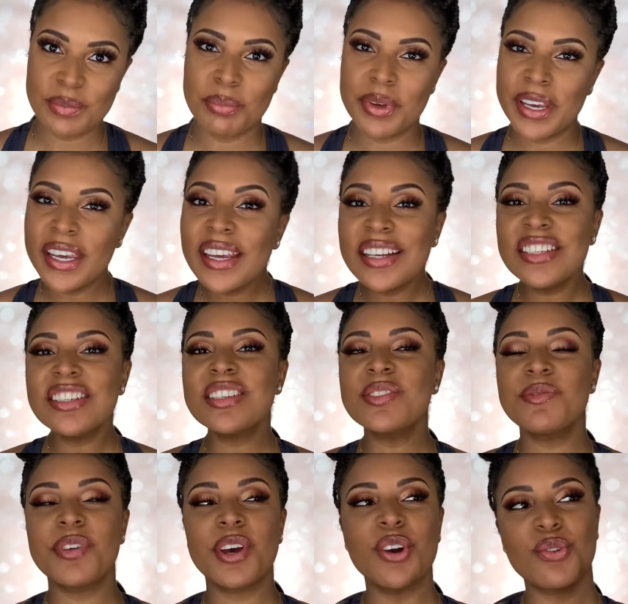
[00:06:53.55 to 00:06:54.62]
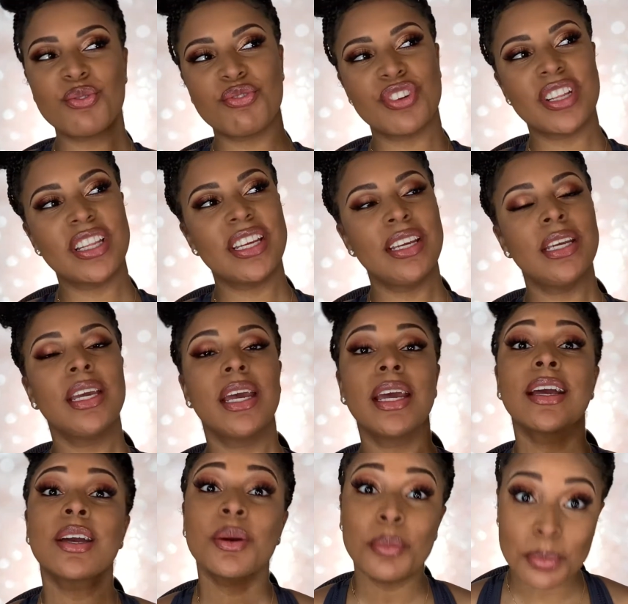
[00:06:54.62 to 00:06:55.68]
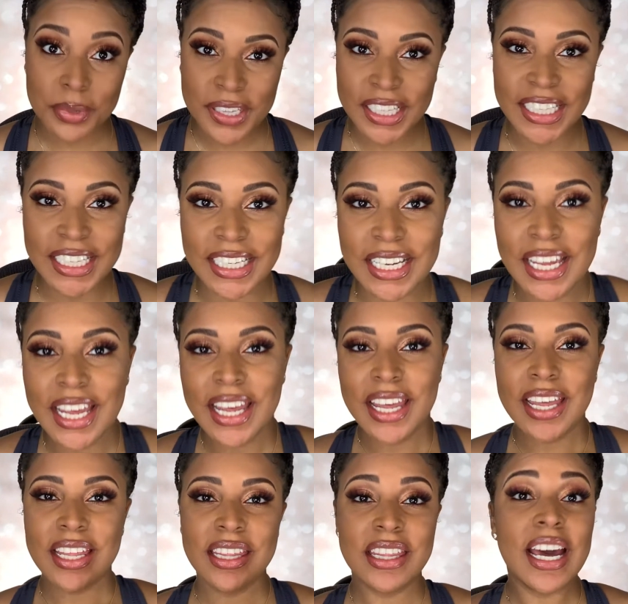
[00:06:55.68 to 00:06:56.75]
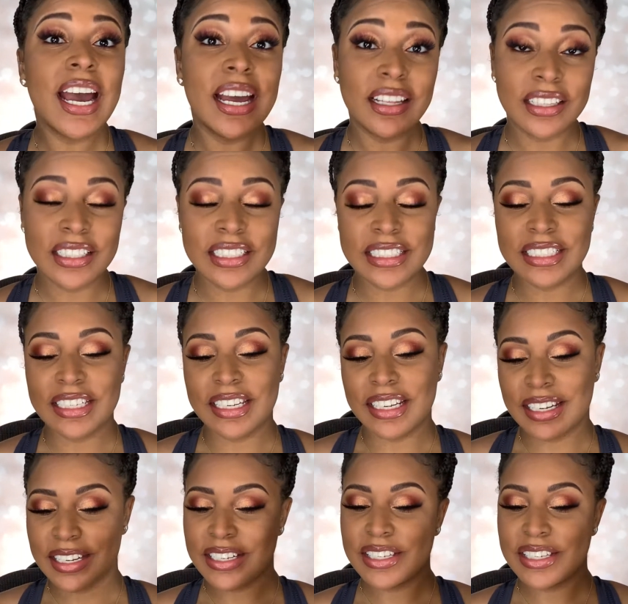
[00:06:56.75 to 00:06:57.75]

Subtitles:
but it just felt really incomplete, the eye look did.